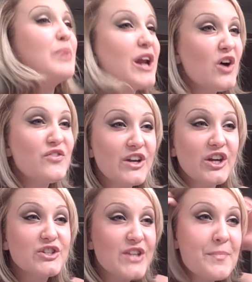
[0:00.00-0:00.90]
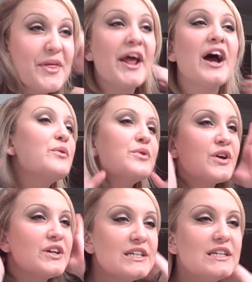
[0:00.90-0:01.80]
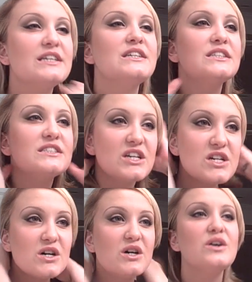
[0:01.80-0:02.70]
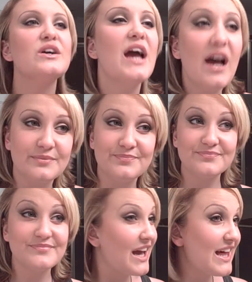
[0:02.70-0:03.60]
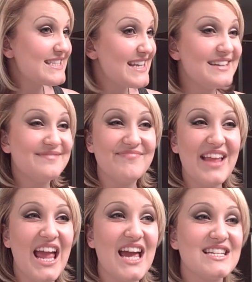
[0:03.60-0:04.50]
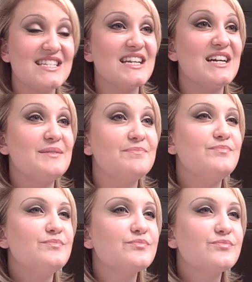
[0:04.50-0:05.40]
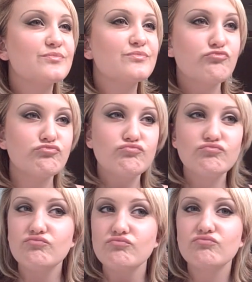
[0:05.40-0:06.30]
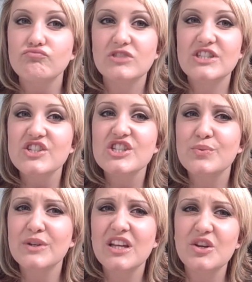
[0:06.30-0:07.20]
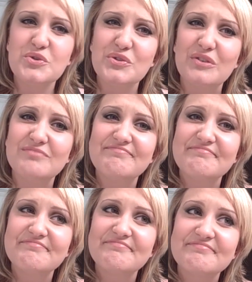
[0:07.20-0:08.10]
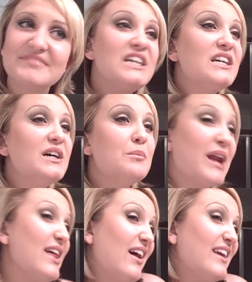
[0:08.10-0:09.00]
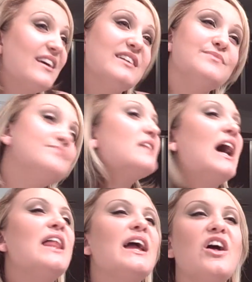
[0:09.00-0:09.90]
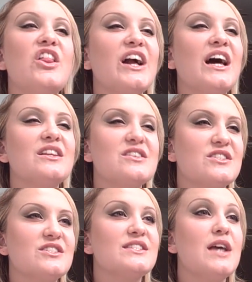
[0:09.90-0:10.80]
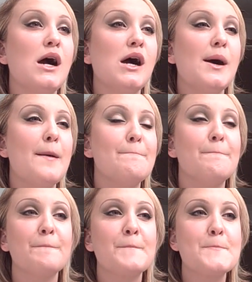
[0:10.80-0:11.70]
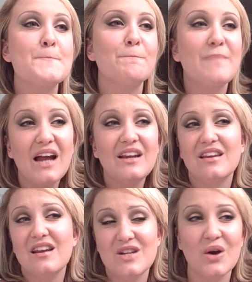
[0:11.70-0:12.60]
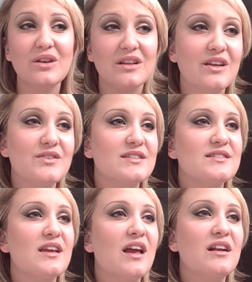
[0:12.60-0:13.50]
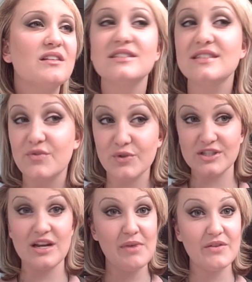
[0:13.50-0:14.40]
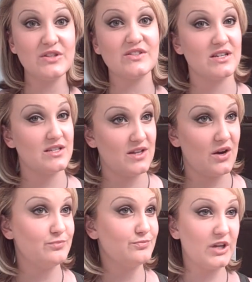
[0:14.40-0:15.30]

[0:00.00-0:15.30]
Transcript: but I'll figure something out. So yeah, that's it. And it's just really neutral, but I like it. I like all the colors. I totally use this again. This is the first time I've used it, so